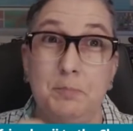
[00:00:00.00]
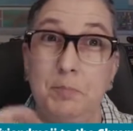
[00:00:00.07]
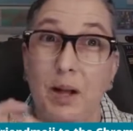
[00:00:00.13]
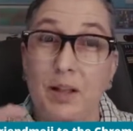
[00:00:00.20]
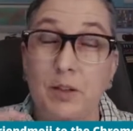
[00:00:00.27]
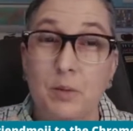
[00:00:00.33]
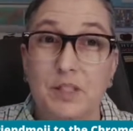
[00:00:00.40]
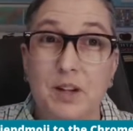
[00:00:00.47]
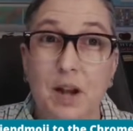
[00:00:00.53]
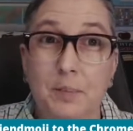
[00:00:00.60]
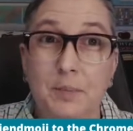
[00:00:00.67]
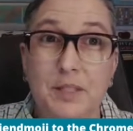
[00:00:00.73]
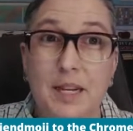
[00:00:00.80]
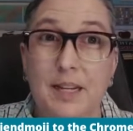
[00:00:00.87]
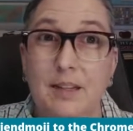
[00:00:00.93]
But there was an
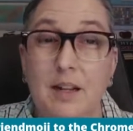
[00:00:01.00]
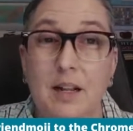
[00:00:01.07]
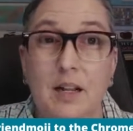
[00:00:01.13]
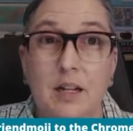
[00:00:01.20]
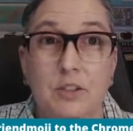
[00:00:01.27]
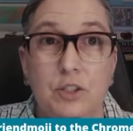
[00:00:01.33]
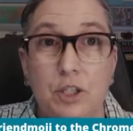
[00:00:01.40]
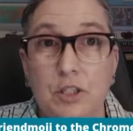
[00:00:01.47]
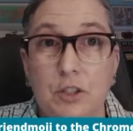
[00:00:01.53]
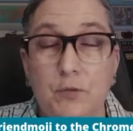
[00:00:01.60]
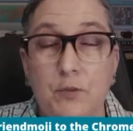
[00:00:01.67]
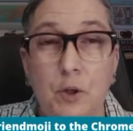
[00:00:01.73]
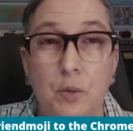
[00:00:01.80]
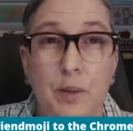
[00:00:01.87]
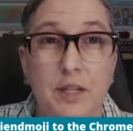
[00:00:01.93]
update just a
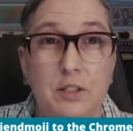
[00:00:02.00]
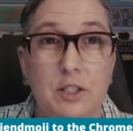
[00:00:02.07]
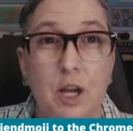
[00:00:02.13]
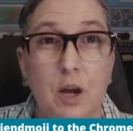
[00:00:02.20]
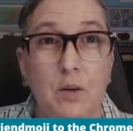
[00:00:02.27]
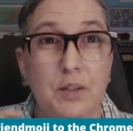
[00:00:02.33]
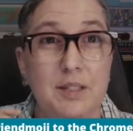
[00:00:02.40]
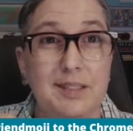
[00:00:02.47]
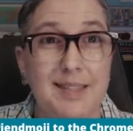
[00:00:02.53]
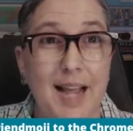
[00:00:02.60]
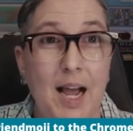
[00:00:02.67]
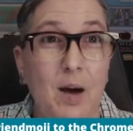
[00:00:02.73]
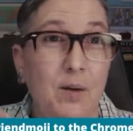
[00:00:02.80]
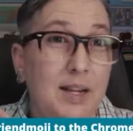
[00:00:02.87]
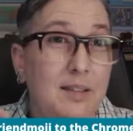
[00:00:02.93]
few weeks ago that's
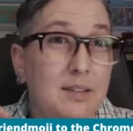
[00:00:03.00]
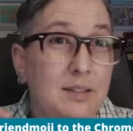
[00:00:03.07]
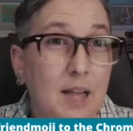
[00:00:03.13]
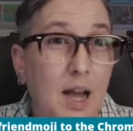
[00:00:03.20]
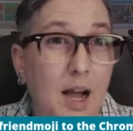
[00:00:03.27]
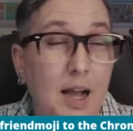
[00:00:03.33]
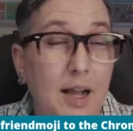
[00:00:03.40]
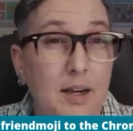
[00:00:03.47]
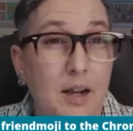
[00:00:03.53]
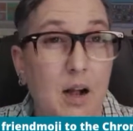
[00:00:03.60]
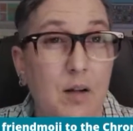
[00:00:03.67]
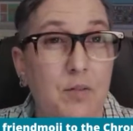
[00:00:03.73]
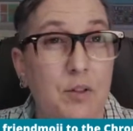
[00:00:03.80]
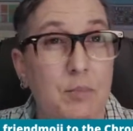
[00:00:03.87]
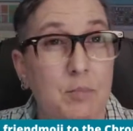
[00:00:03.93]
now inside
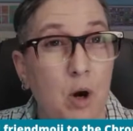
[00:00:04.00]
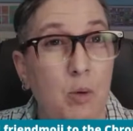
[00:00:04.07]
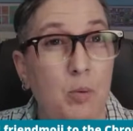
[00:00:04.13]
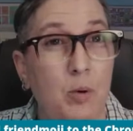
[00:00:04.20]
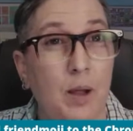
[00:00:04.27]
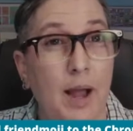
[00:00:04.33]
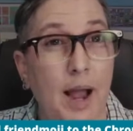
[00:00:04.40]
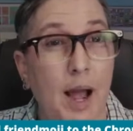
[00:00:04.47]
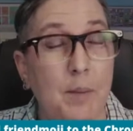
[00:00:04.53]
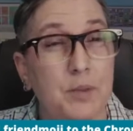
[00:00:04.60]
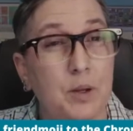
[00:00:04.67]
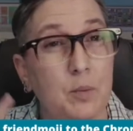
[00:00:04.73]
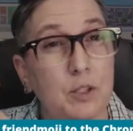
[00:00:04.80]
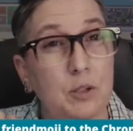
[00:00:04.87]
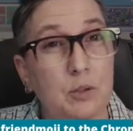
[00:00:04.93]
of the mobile app
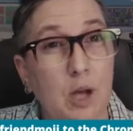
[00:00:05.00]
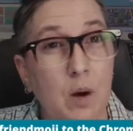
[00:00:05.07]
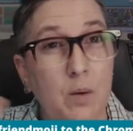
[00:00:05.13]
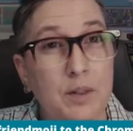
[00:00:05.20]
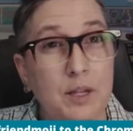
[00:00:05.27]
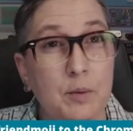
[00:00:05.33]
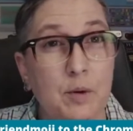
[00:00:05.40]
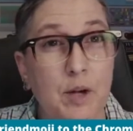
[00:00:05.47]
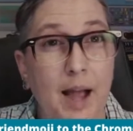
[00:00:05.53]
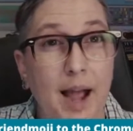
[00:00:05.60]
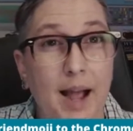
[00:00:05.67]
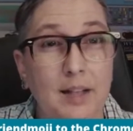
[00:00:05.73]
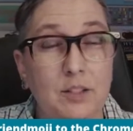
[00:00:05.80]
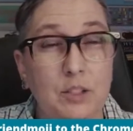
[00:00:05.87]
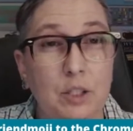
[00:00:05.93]
that when you go in there, will
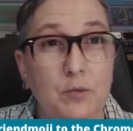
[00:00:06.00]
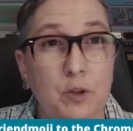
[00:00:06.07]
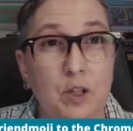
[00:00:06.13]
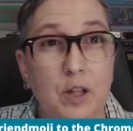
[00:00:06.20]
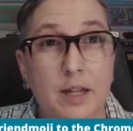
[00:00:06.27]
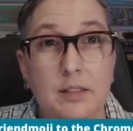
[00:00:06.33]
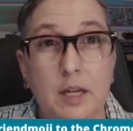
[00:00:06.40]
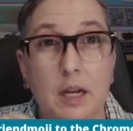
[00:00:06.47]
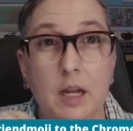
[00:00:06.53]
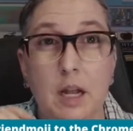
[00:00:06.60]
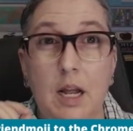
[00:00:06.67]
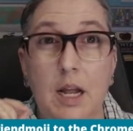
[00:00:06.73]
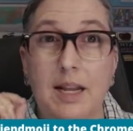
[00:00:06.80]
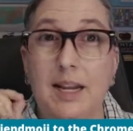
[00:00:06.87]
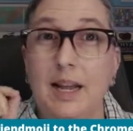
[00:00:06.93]
ask you if you'd like to
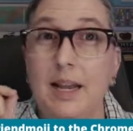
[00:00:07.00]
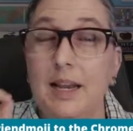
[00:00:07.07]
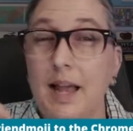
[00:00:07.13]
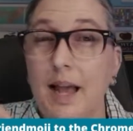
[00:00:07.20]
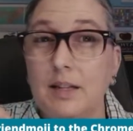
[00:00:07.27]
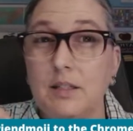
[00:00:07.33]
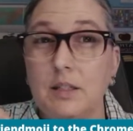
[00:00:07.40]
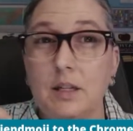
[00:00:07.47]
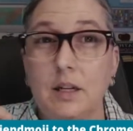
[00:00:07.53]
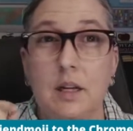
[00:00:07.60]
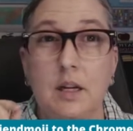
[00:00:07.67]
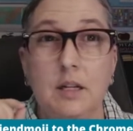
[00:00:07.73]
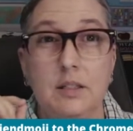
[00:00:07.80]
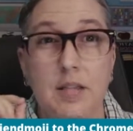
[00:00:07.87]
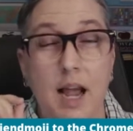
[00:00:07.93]
connect
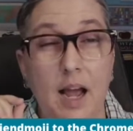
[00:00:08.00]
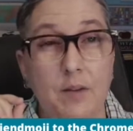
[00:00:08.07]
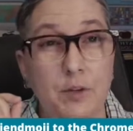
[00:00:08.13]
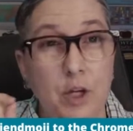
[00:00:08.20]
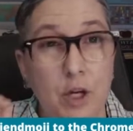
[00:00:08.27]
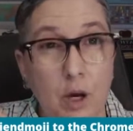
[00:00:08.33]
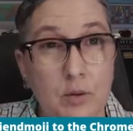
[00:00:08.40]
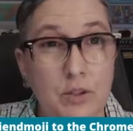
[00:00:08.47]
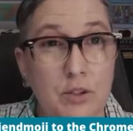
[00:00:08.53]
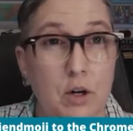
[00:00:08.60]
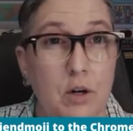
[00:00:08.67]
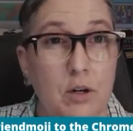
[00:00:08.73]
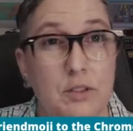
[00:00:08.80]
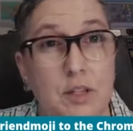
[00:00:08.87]
to have co-stars.